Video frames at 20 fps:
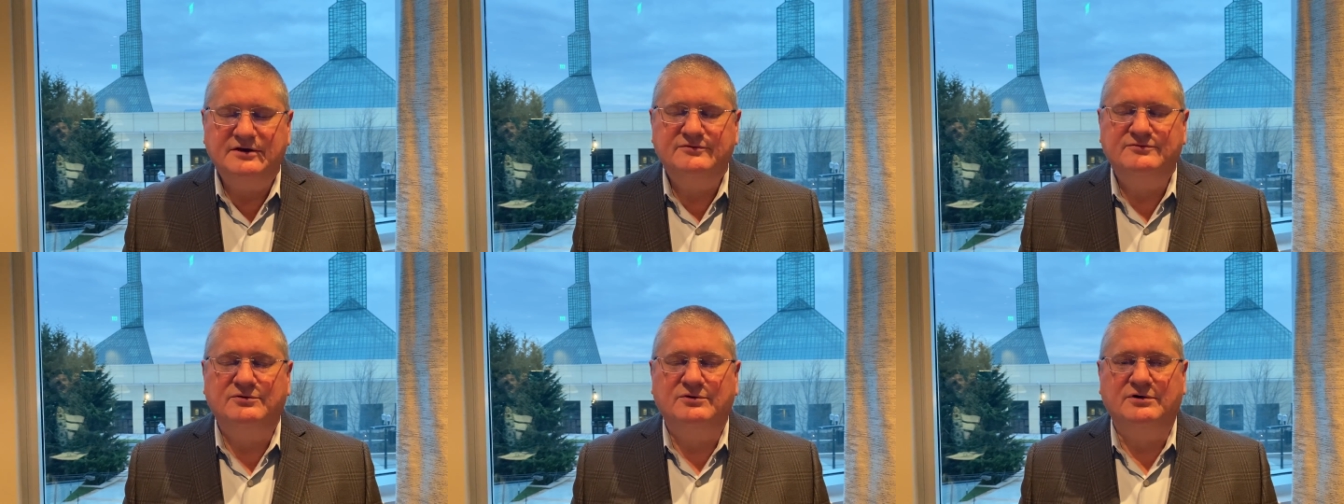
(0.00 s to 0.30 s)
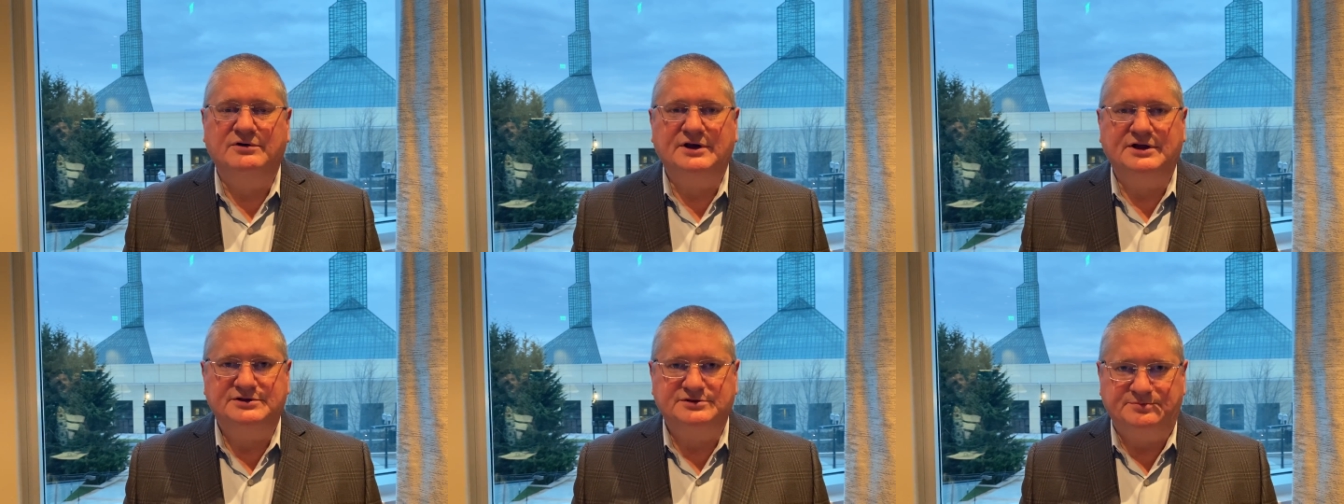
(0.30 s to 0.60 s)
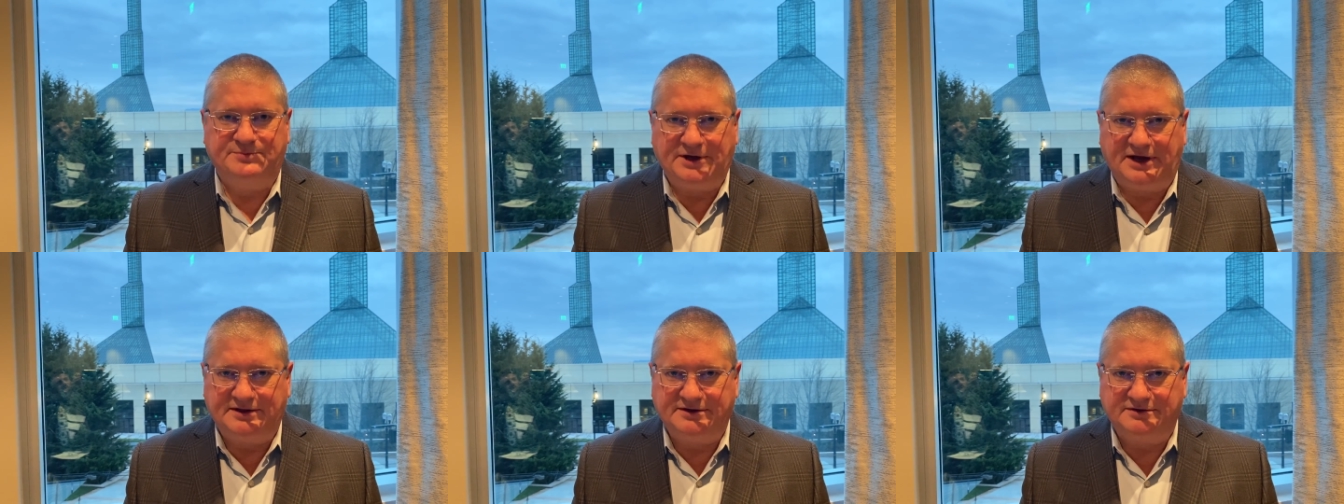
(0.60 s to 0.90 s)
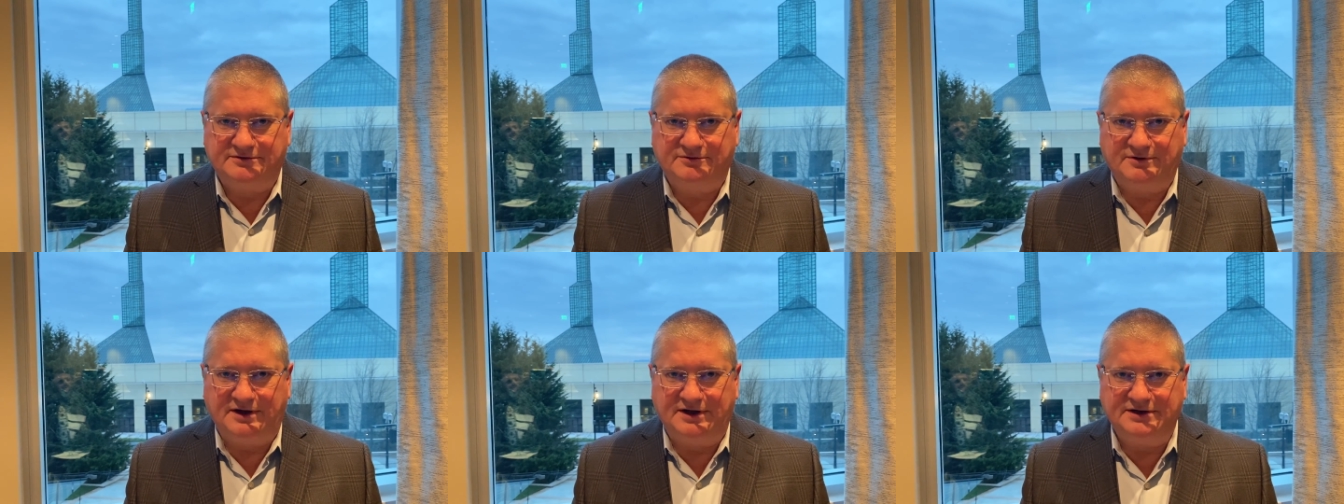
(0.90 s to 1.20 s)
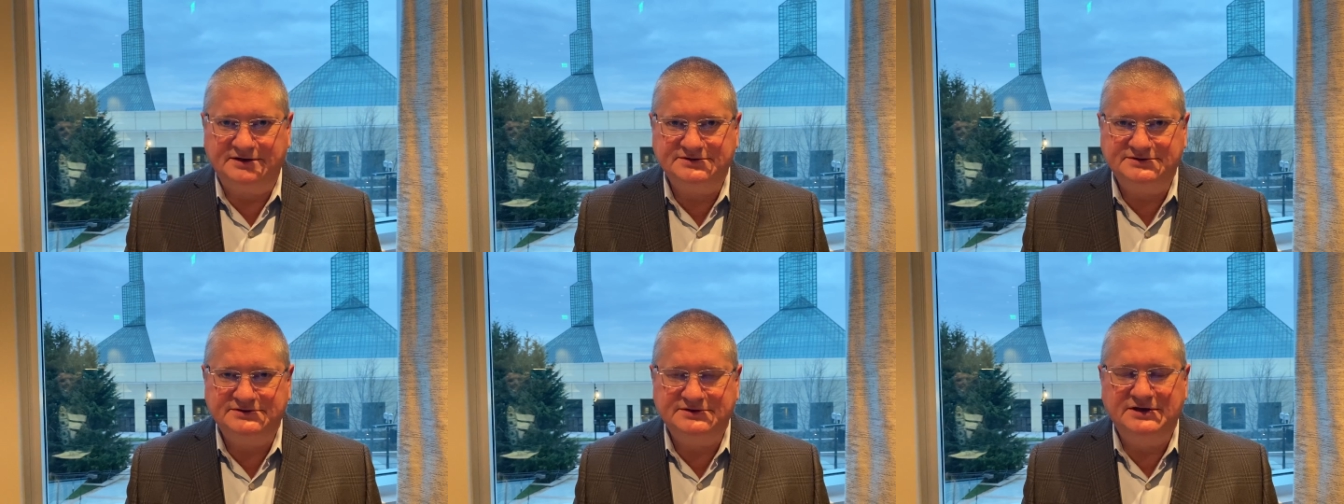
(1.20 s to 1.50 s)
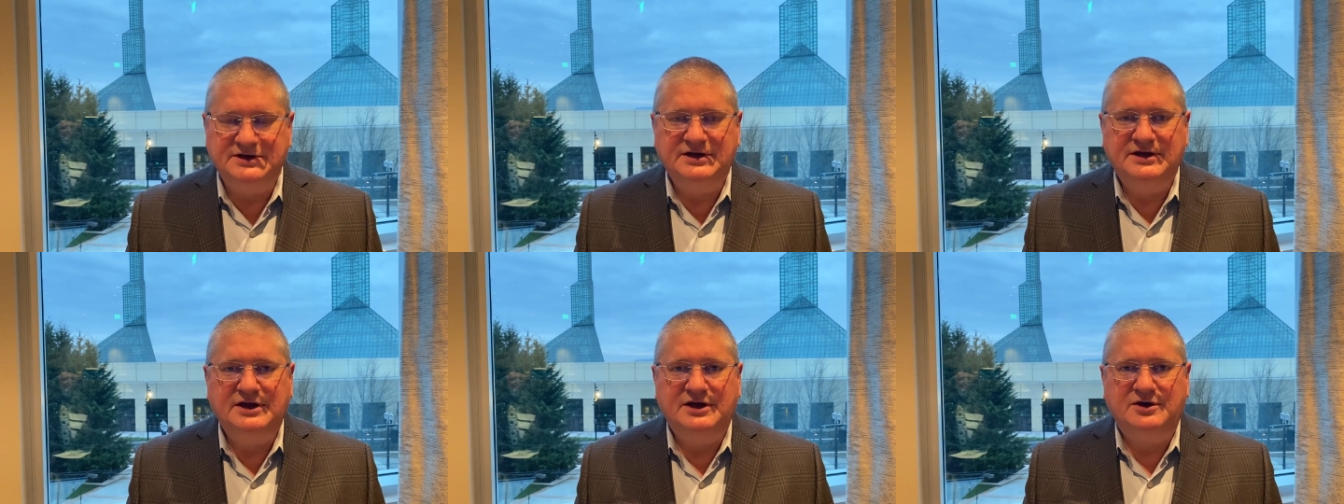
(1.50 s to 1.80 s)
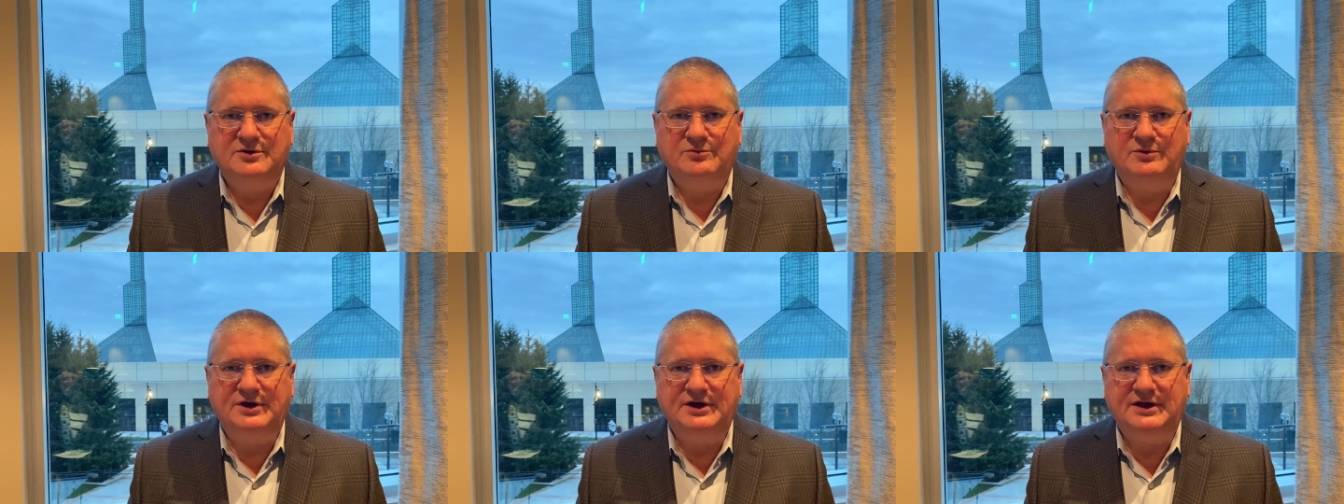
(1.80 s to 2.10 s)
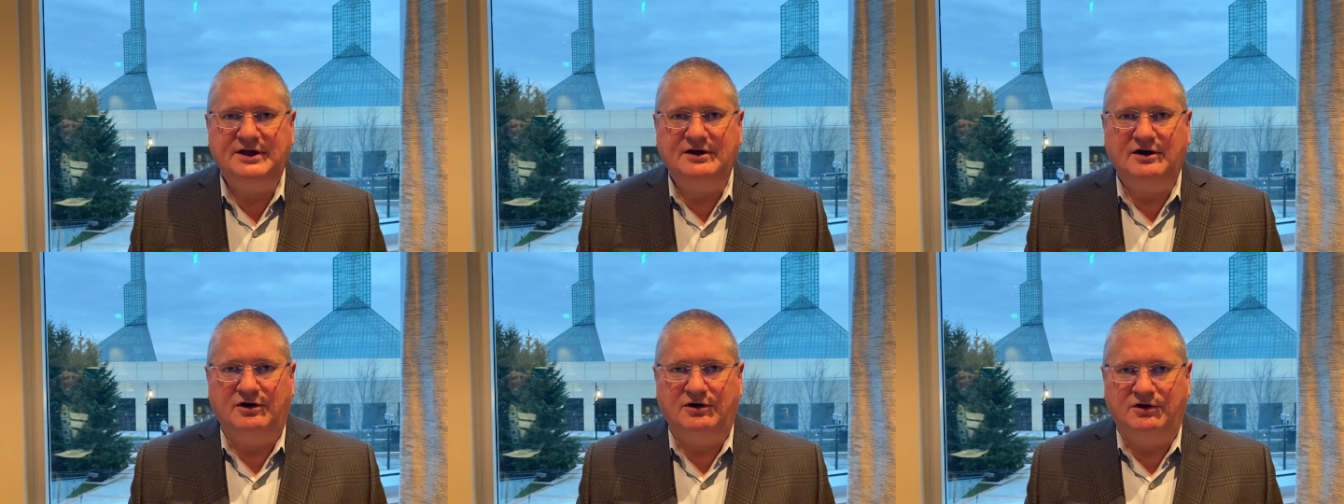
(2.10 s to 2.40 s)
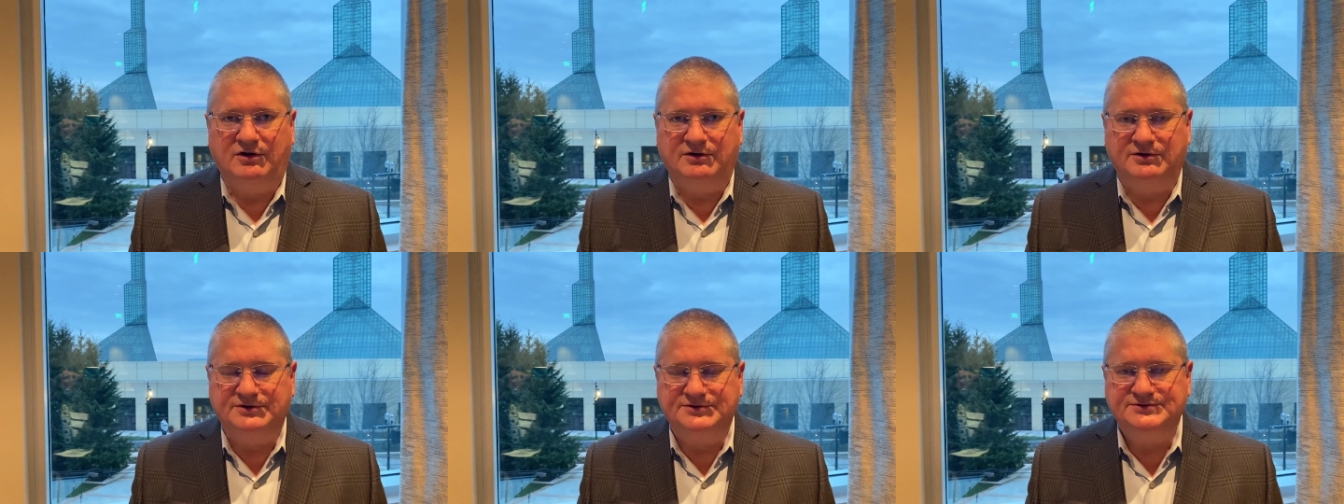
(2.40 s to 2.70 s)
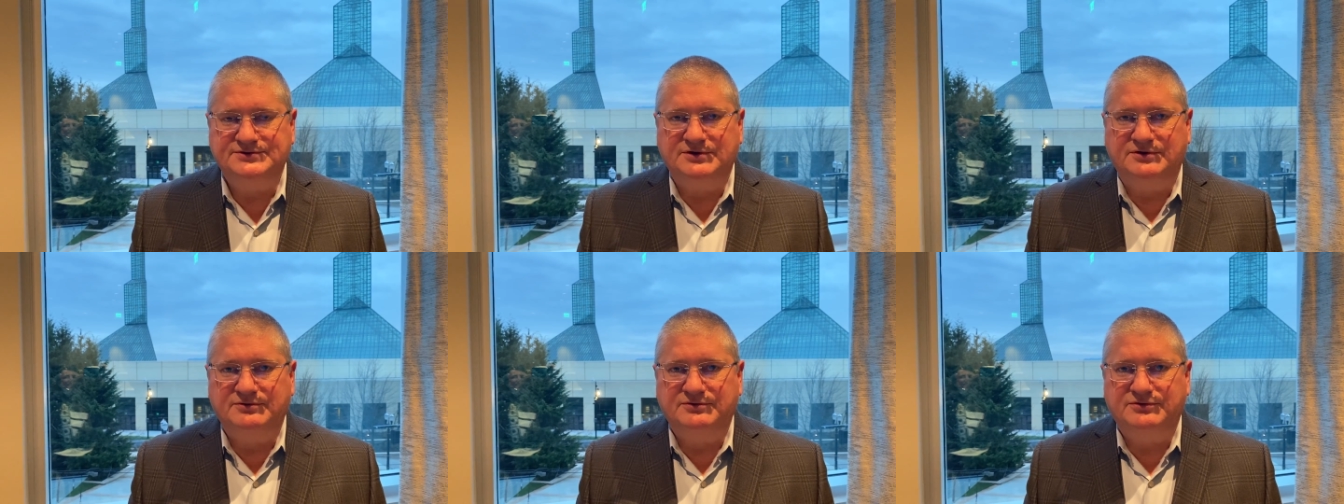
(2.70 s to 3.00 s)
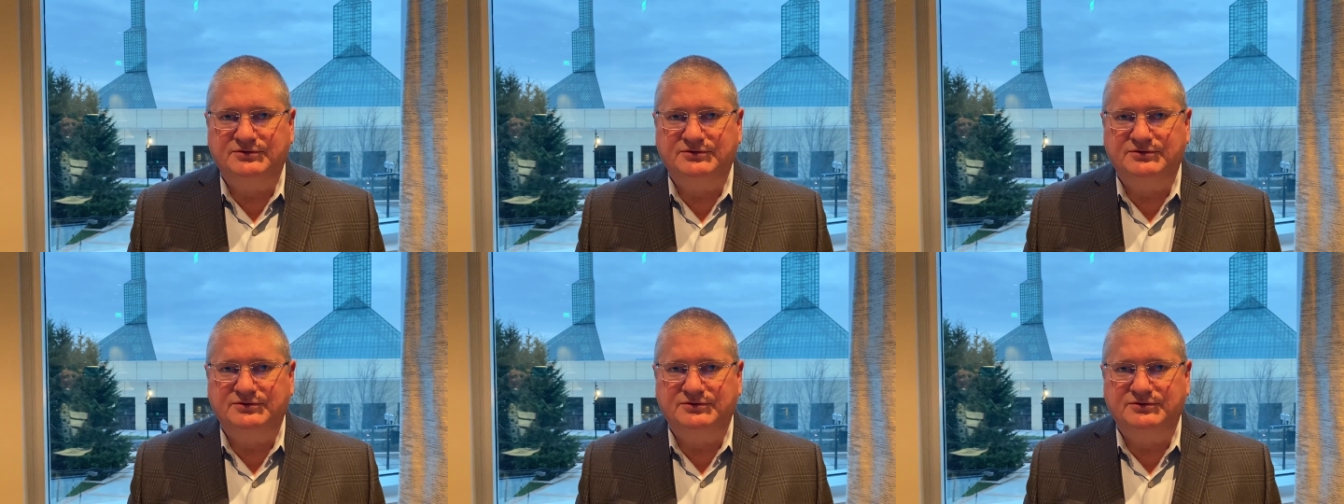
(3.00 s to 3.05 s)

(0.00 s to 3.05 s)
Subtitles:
for naturopathic credits. We also,